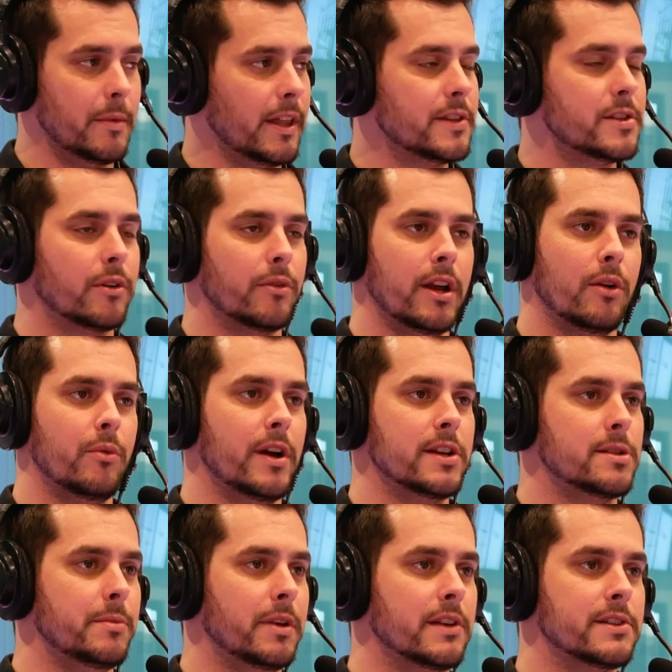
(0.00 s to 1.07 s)
I mean, that's a great
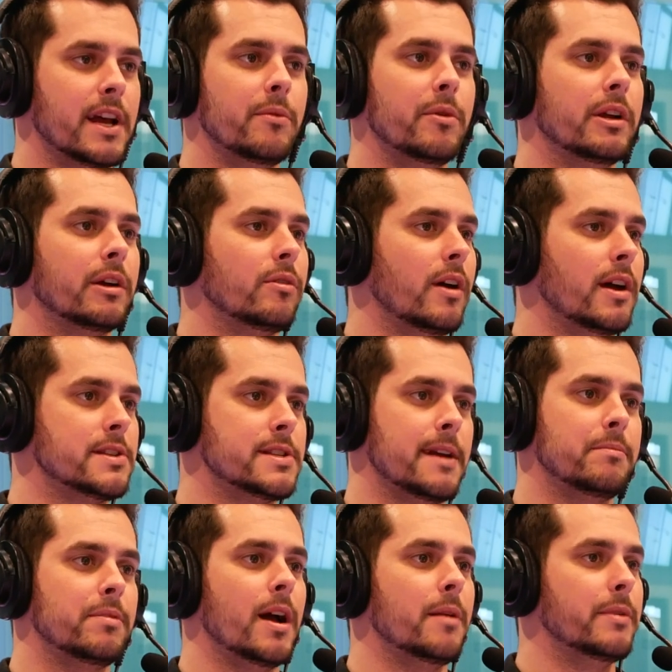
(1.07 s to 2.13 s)
question because I run across
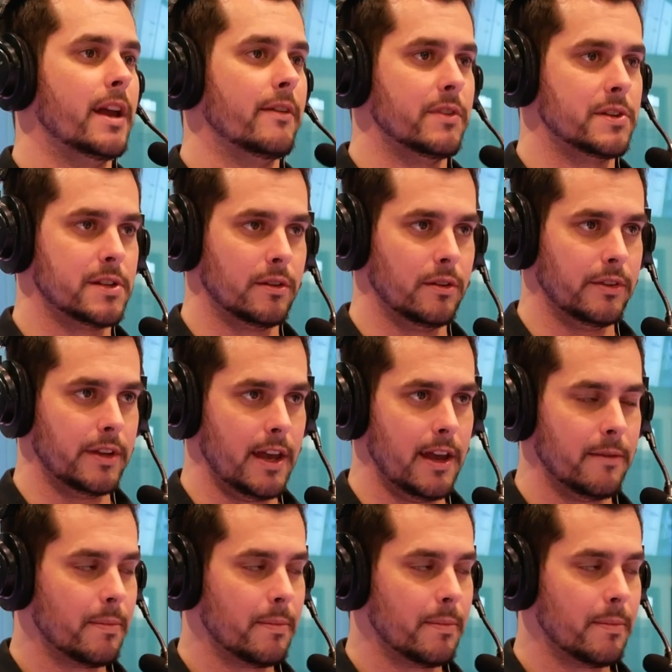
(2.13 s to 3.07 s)
that probably every single day.